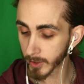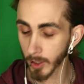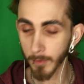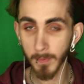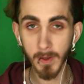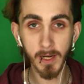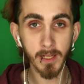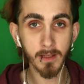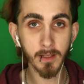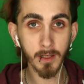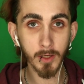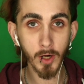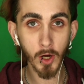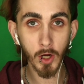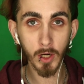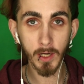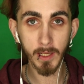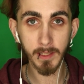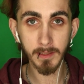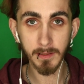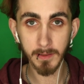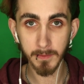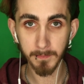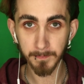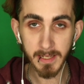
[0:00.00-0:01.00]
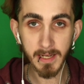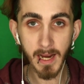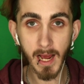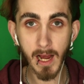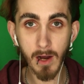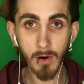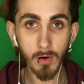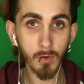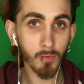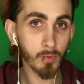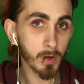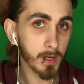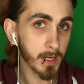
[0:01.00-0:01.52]
So my little darlings,
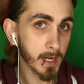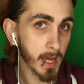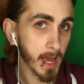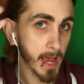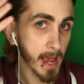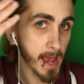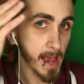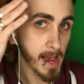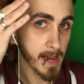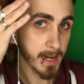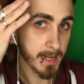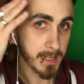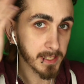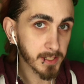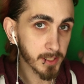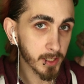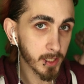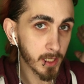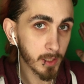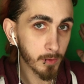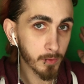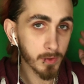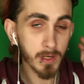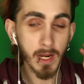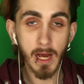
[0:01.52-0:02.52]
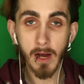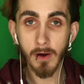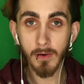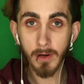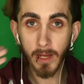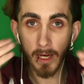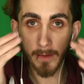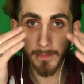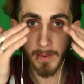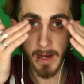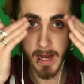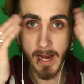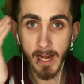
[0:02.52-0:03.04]
now when the hair is glued down
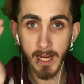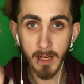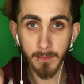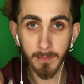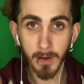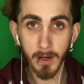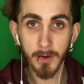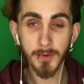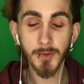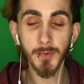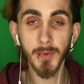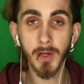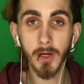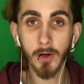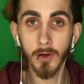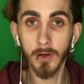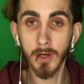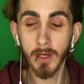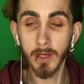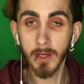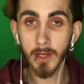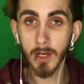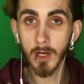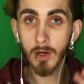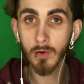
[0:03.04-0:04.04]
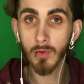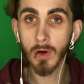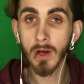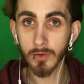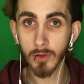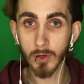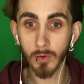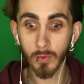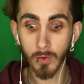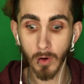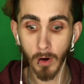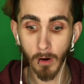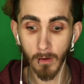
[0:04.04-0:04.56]
and my eyebrows, we are gonna go
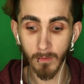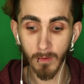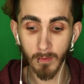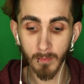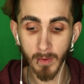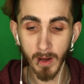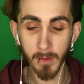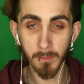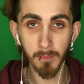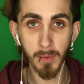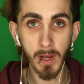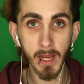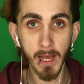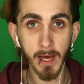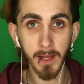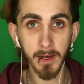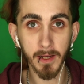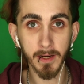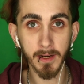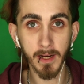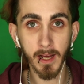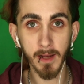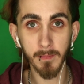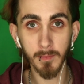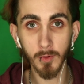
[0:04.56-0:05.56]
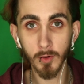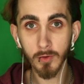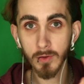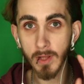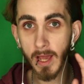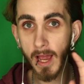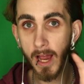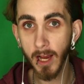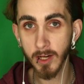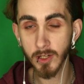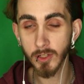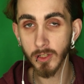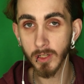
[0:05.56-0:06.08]
to cover my beard, and I'm not
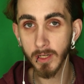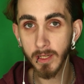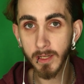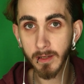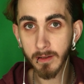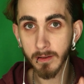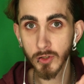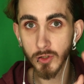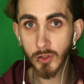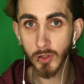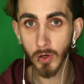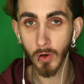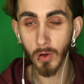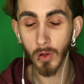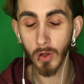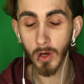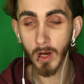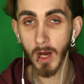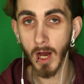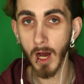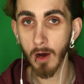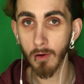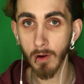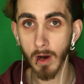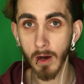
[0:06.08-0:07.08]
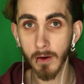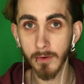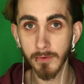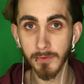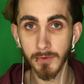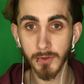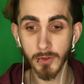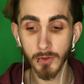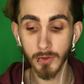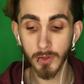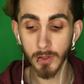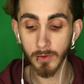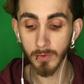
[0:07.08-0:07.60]
actually sure how I
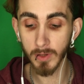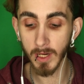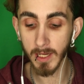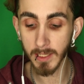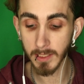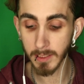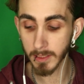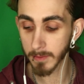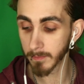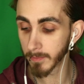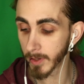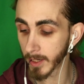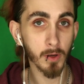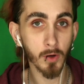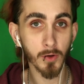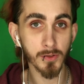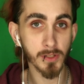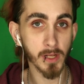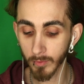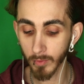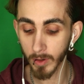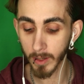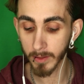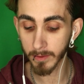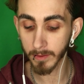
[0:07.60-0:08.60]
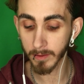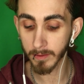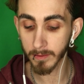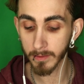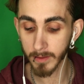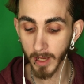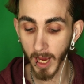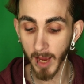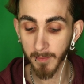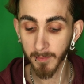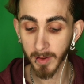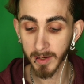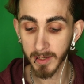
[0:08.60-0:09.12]
should do this because the one
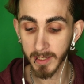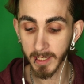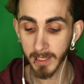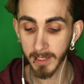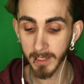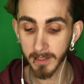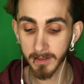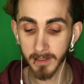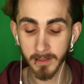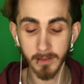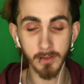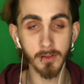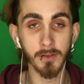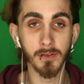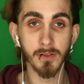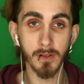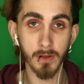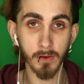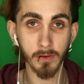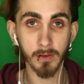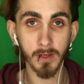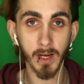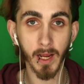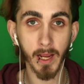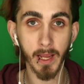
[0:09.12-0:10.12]
time I did it, it just looked